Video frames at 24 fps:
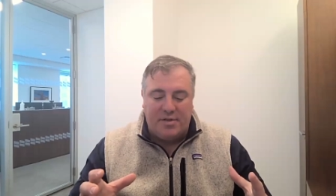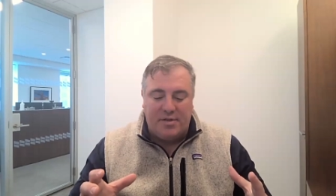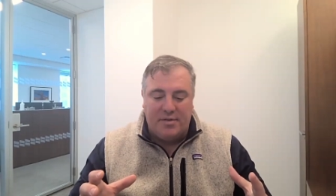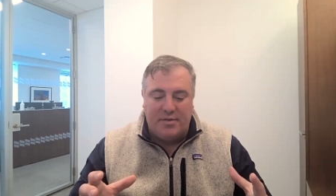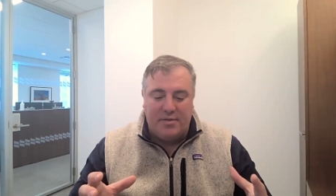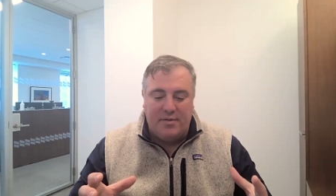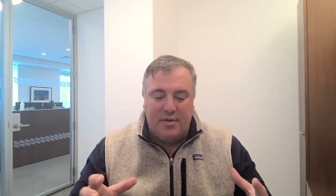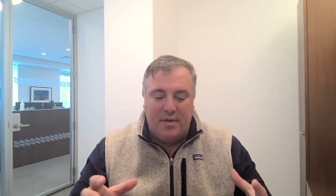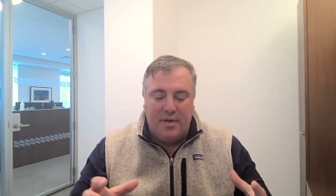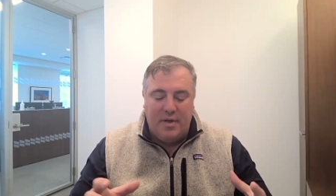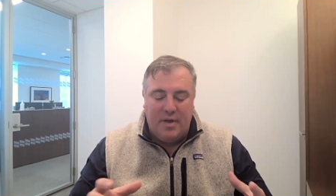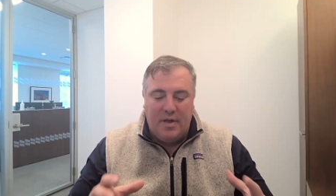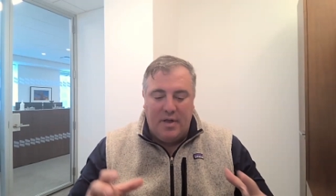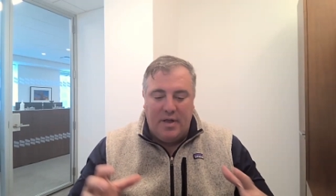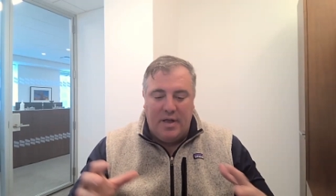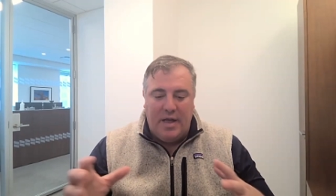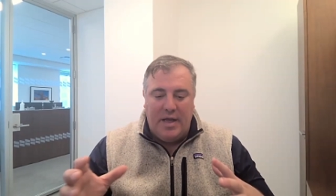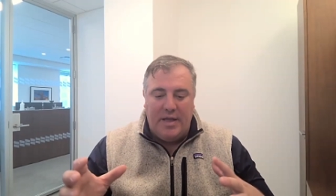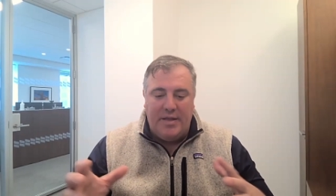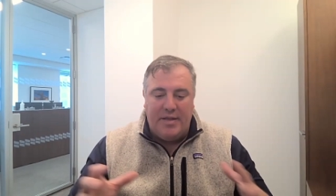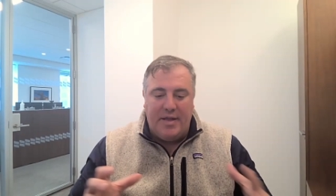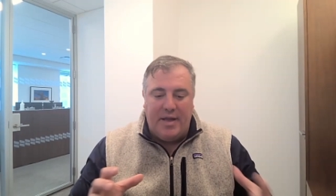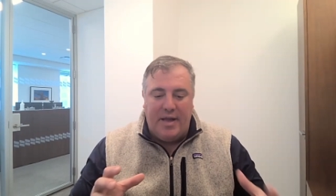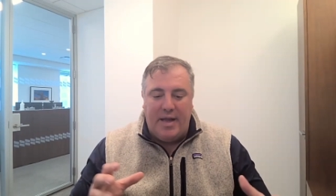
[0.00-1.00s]
in
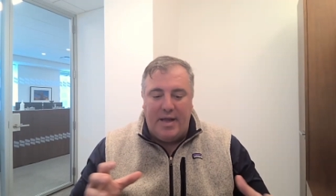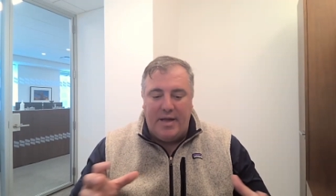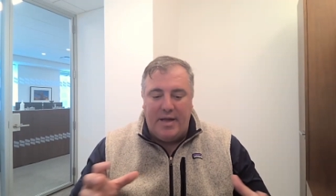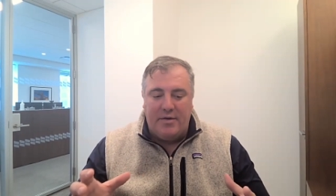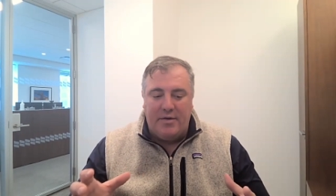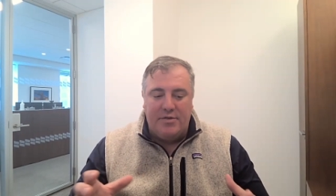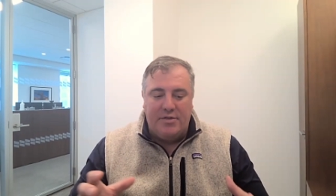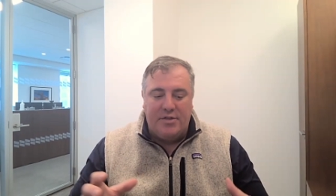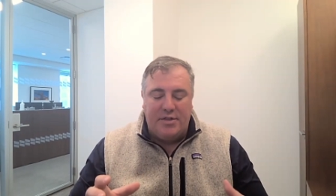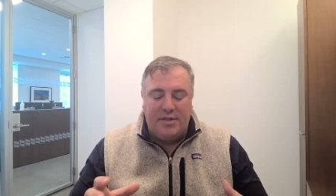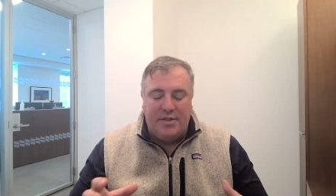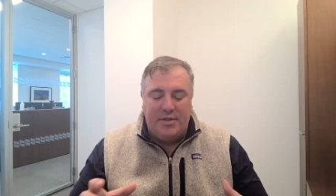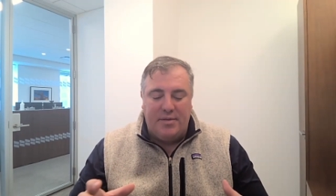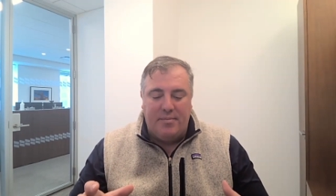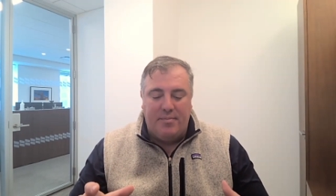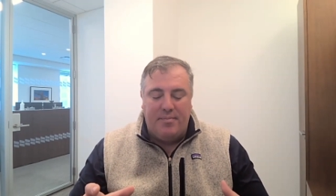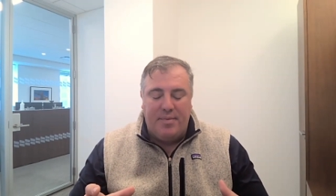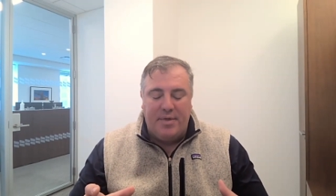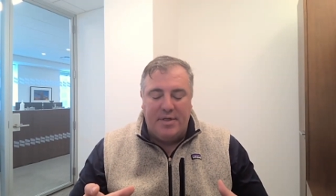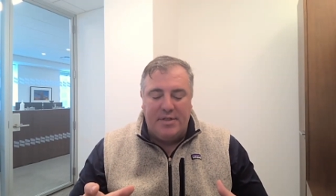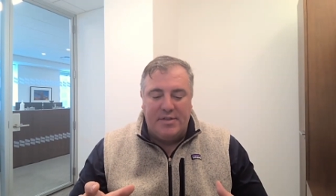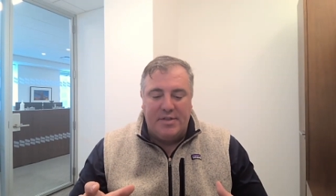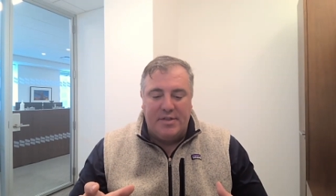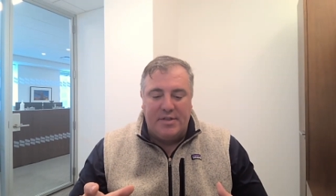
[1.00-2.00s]
the energy
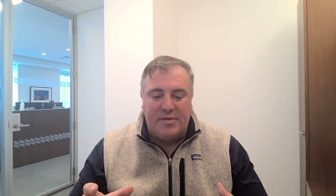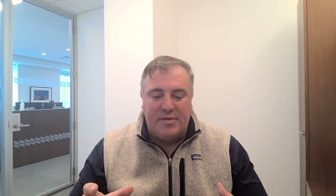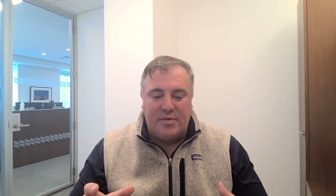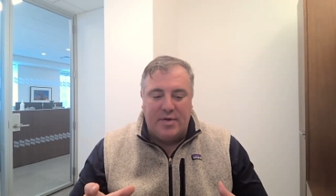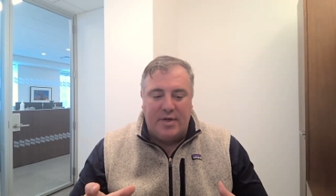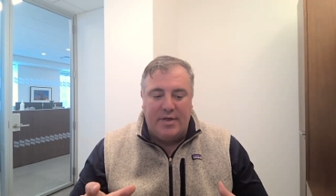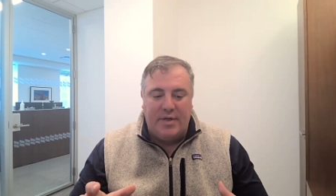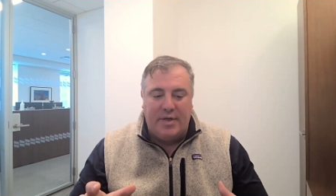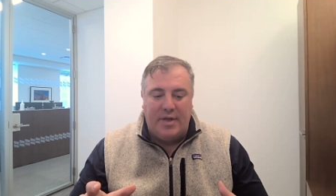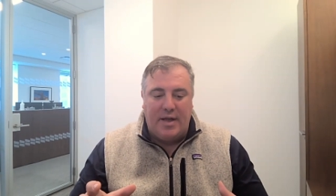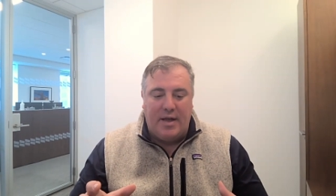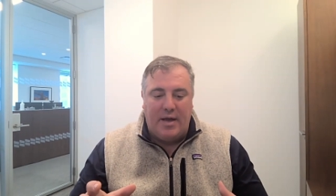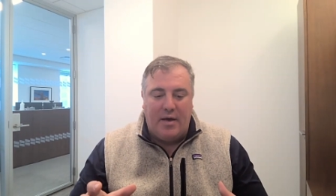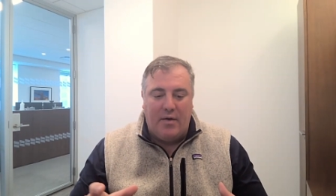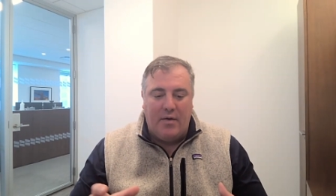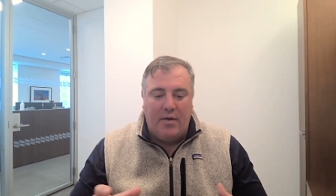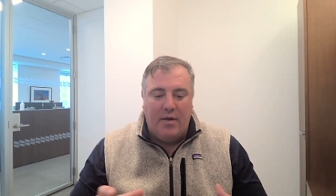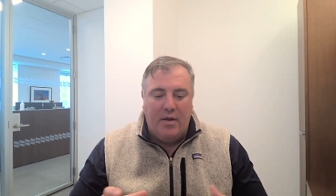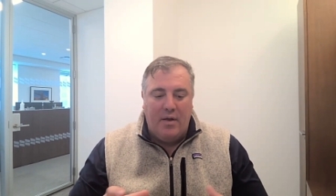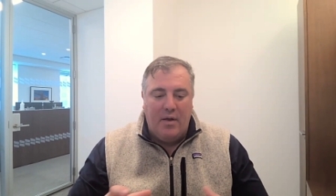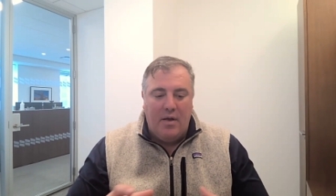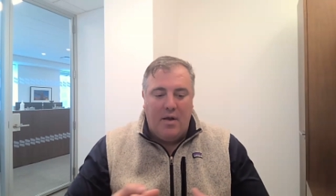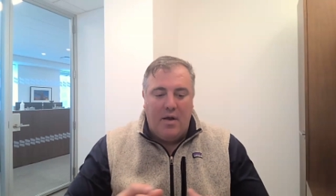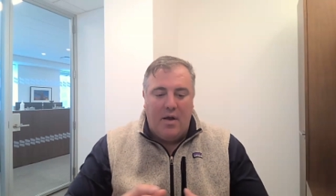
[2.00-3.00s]
business right now.